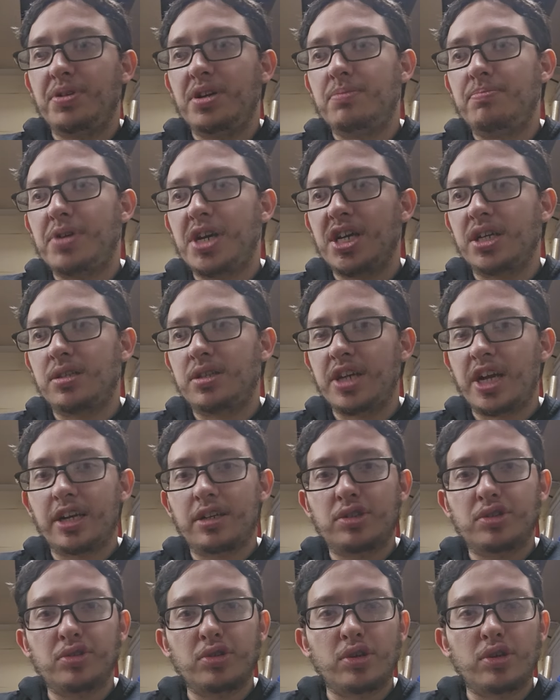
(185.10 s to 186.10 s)
a bad deck
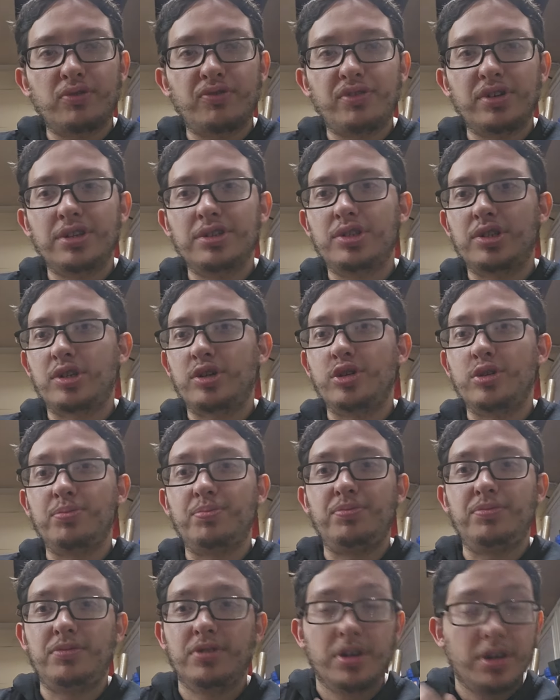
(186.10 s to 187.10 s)
surface.
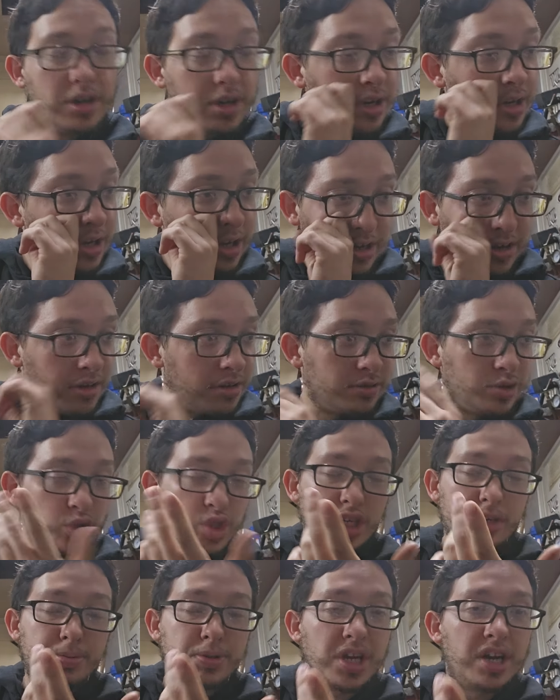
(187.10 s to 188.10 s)

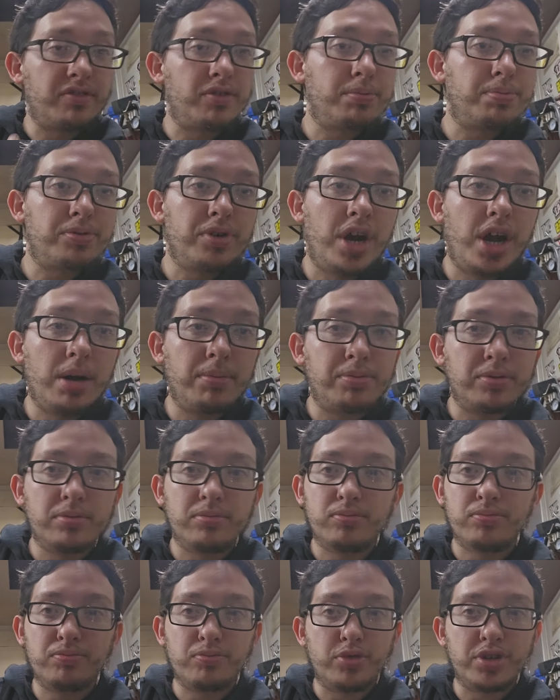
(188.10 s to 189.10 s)
Jeeps have a
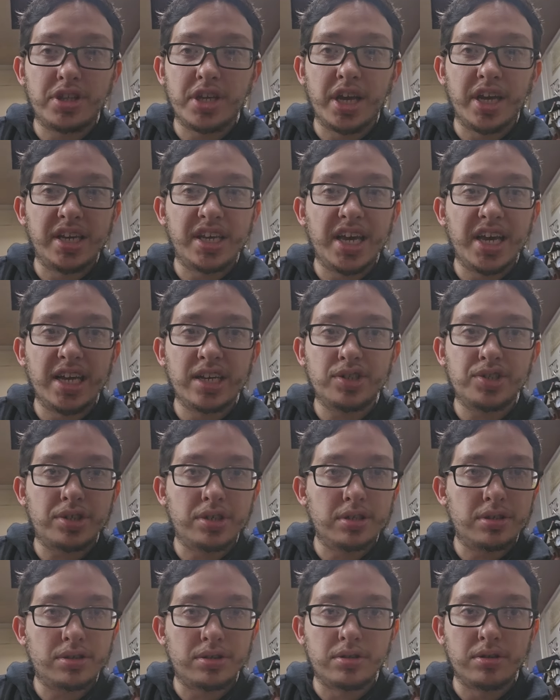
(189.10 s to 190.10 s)
problem with head
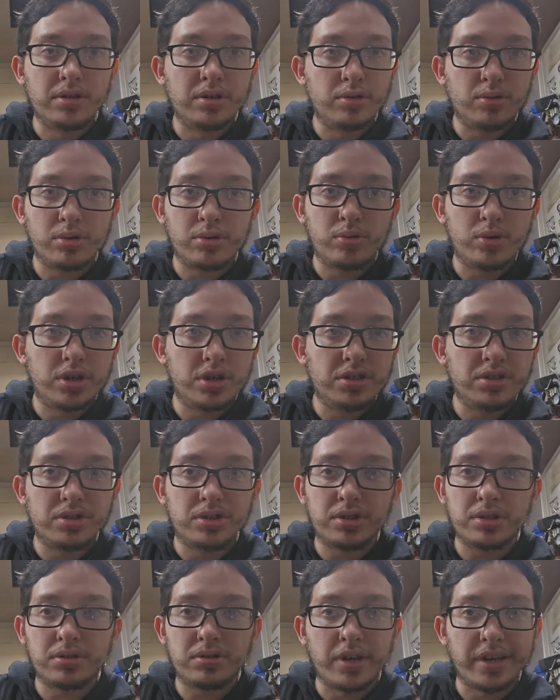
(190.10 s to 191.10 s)
gaskets, the newer
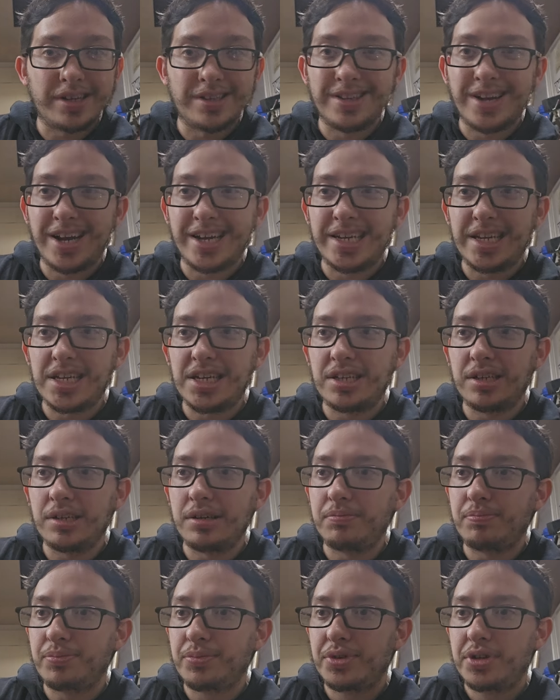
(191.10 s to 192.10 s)
ones, like 90,
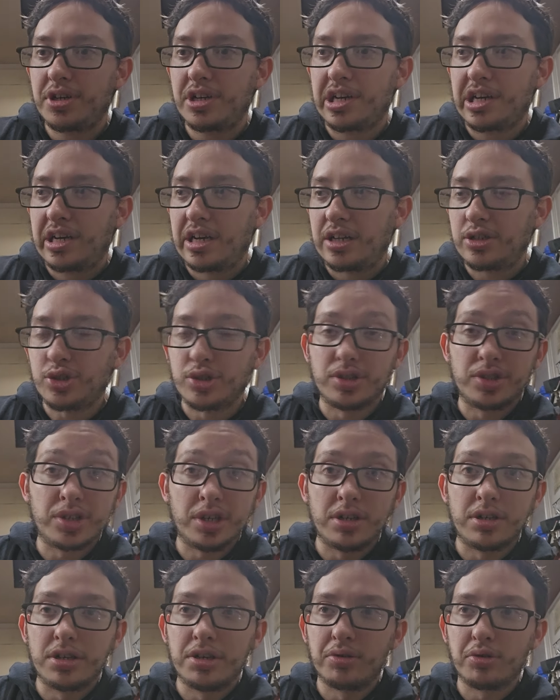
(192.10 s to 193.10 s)
shouldn't say
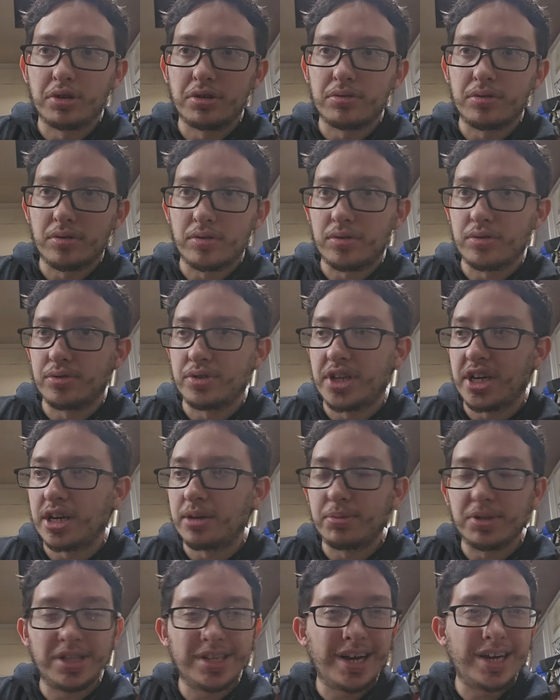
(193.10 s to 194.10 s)
newer, they're old now,
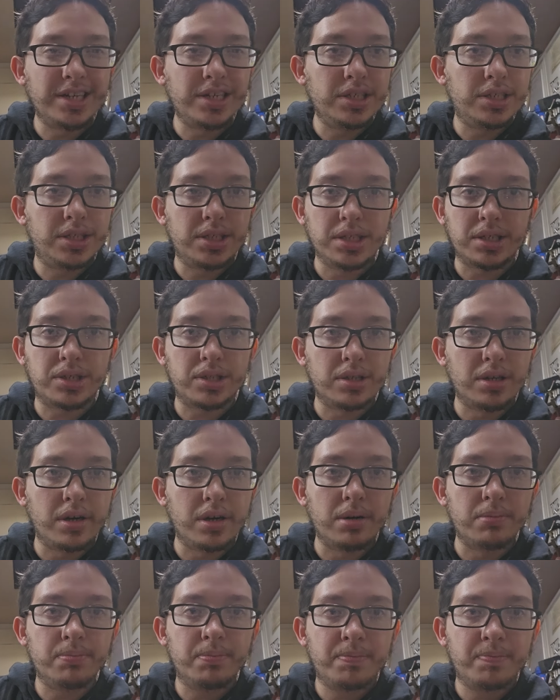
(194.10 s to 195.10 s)
but 96 and
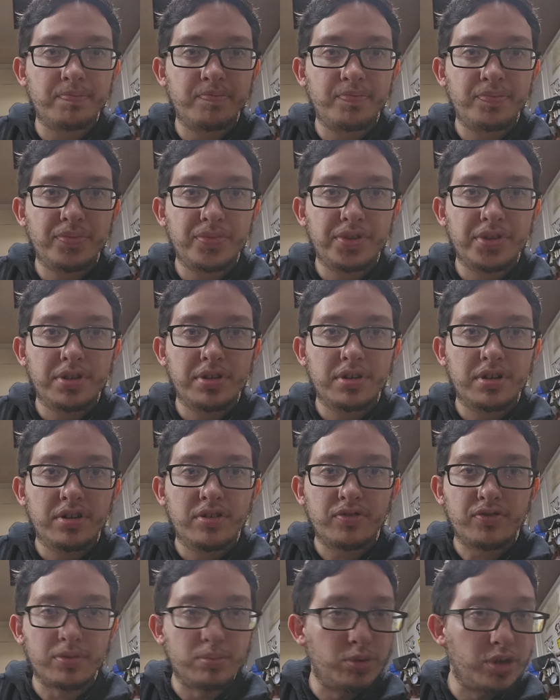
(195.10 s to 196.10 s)
up.
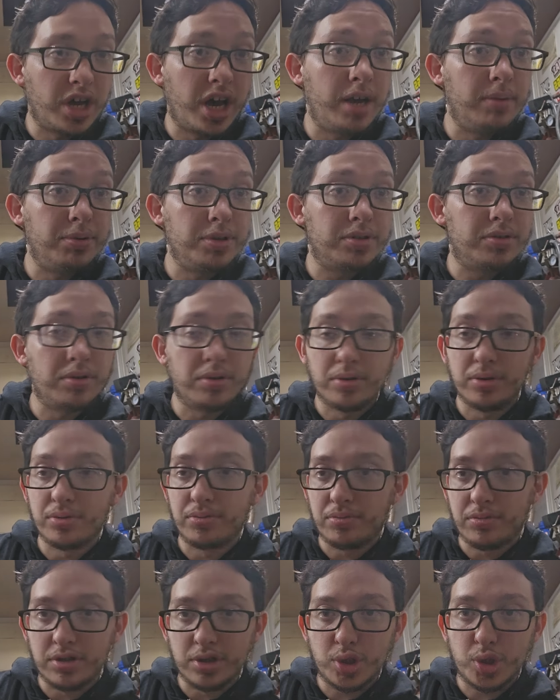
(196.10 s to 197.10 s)
From what I've been told,
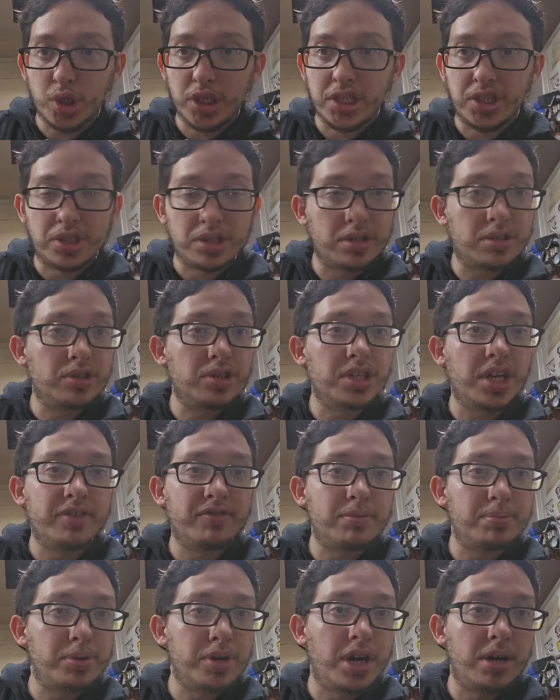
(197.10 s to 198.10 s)
the straight sixes have a
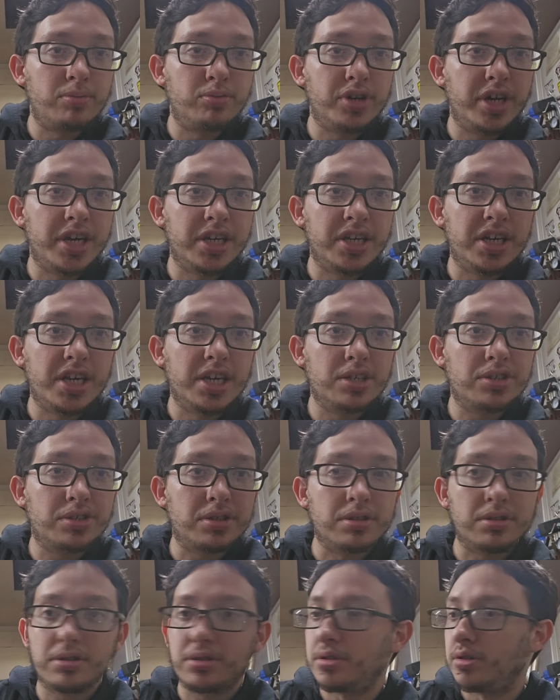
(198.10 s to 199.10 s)
problem with head
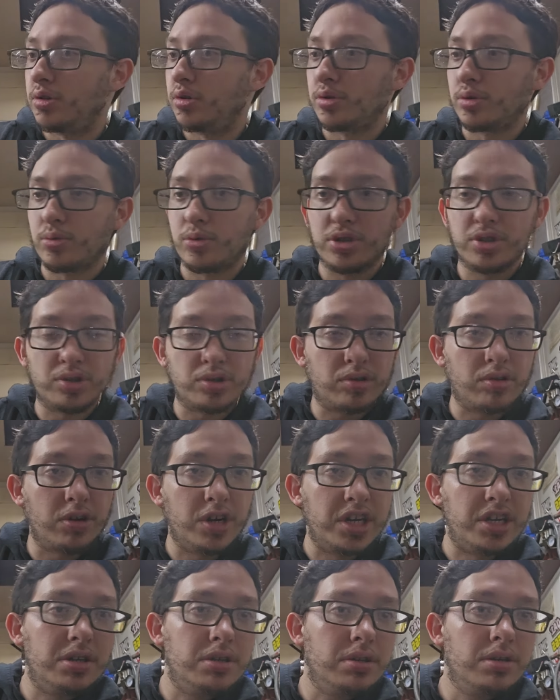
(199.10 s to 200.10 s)
gaskets. The older ones are
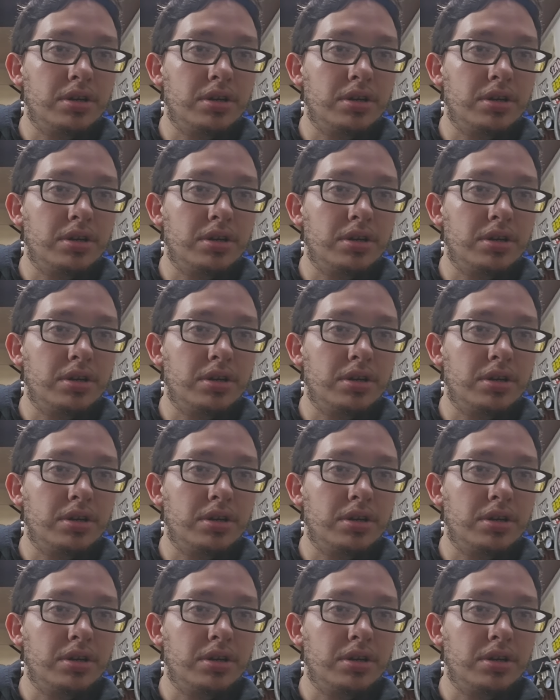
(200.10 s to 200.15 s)
great.